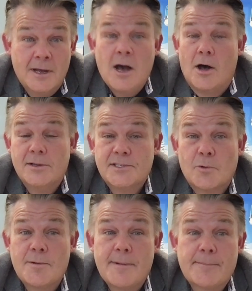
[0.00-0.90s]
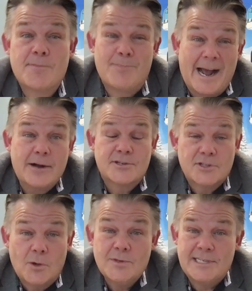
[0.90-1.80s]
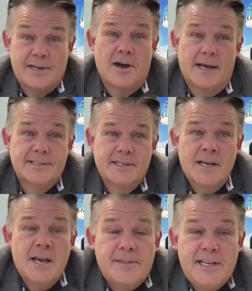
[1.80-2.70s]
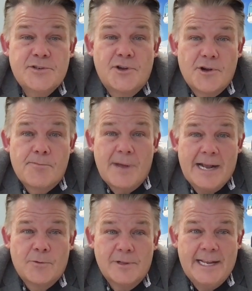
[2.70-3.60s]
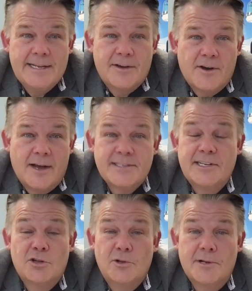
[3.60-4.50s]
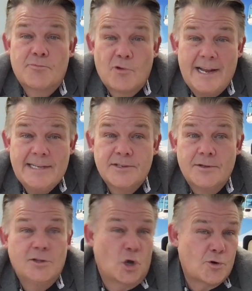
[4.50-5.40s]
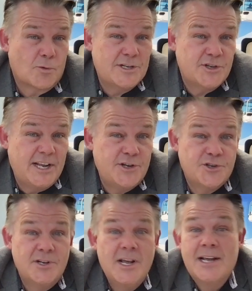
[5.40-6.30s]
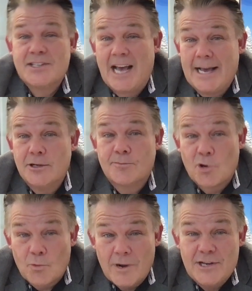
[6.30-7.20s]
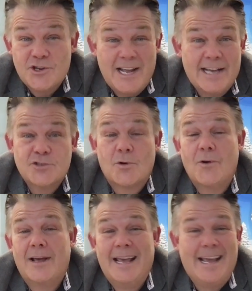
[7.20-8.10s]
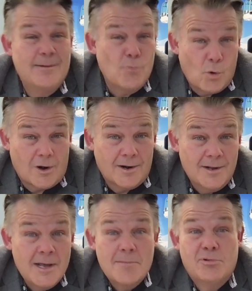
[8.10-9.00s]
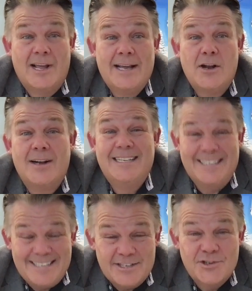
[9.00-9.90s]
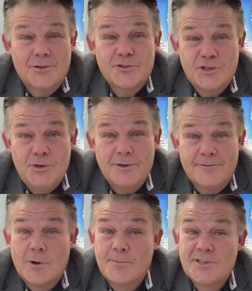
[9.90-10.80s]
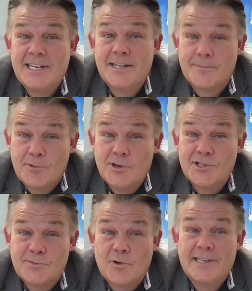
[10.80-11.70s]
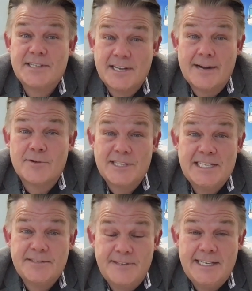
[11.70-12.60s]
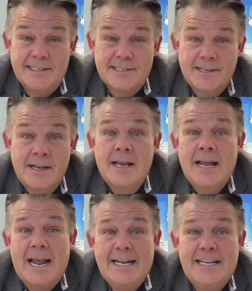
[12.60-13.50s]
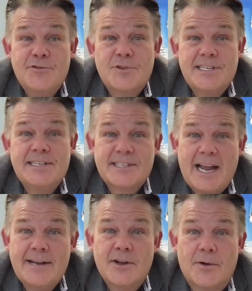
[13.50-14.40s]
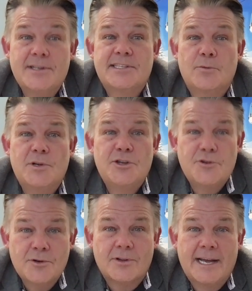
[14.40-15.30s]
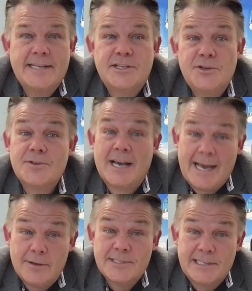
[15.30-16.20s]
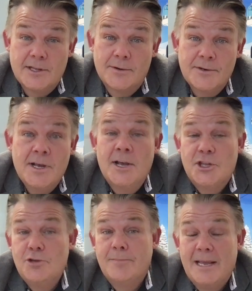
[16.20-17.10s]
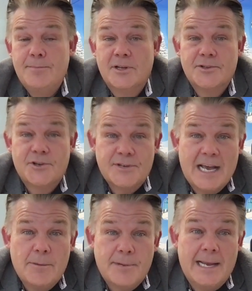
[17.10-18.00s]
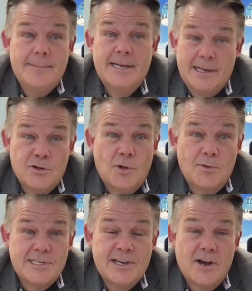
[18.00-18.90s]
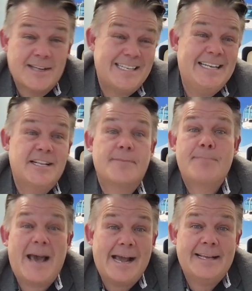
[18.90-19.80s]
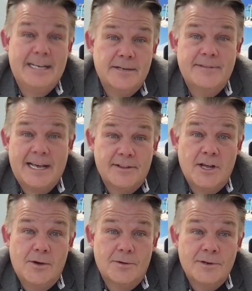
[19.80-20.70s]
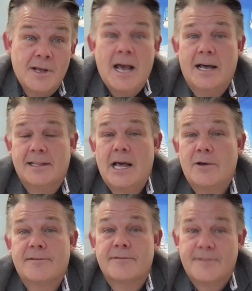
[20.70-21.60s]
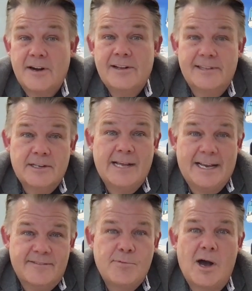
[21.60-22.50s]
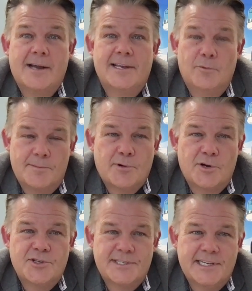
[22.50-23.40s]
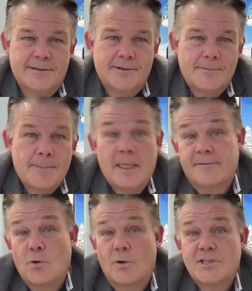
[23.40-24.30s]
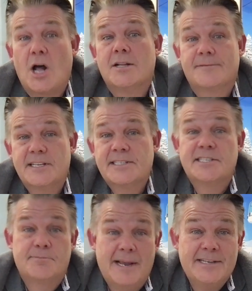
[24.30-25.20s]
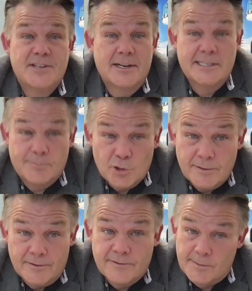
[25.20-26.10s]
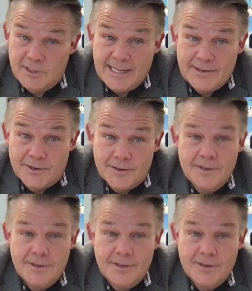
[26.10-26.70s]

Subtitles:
Also remember buyer's closing costs. These are your bank-related costs that include appraisal, loan origination, title, proration, escrow, and more. Plan on an additional 2 to 4% of the purchase price to cover these fees. An interesting side note is that when you utilize a Utah housing loan, you may build your down payment and closing costs into the back end of that loan, allowing for very little out of pocket when purchasing. Of course, all of this is based on an approval from a lender.